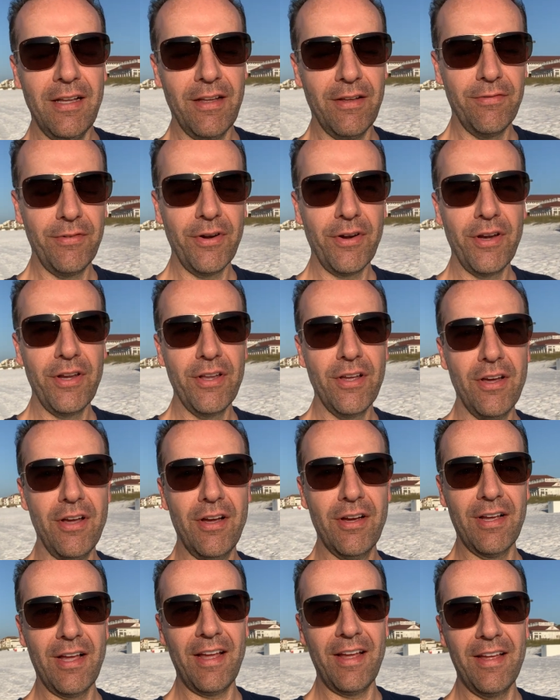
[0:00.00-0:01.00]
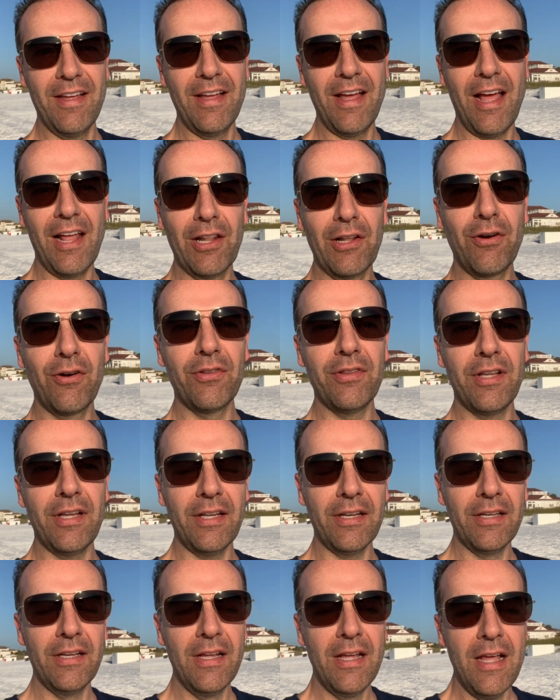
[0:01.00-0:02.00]
very young, I, I learned
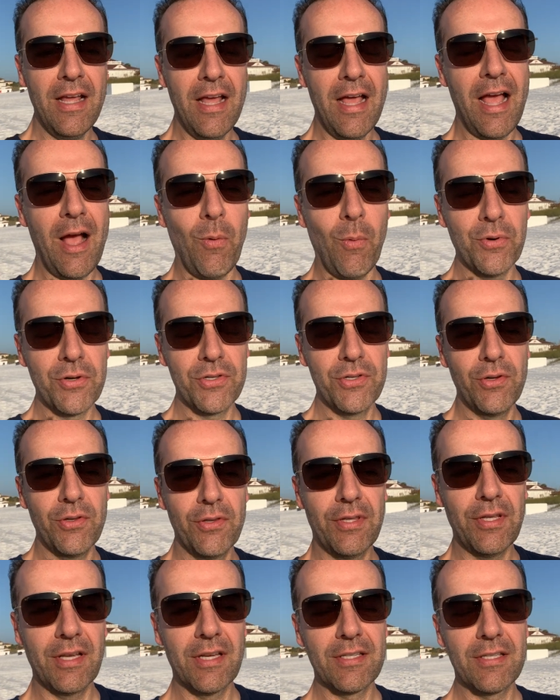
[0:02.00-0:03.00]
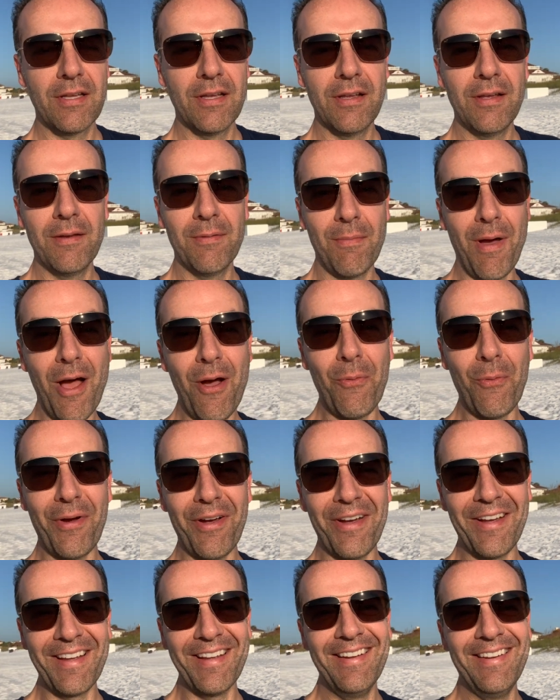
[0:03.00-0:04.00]
that I wanted to do things my
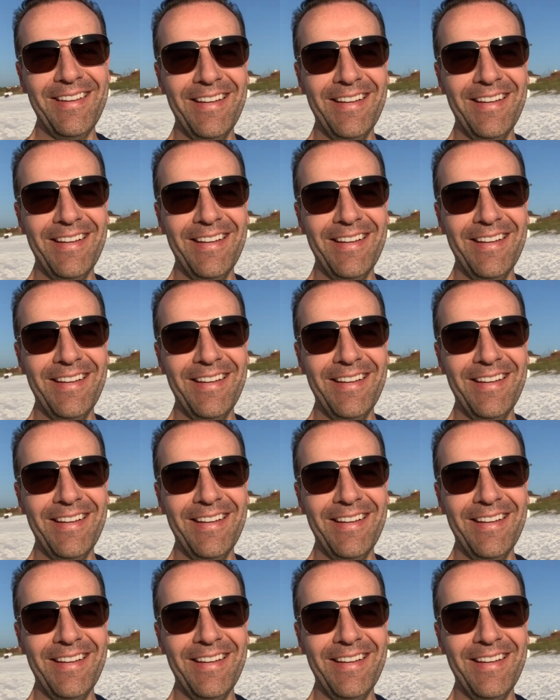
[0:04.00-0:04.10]
way.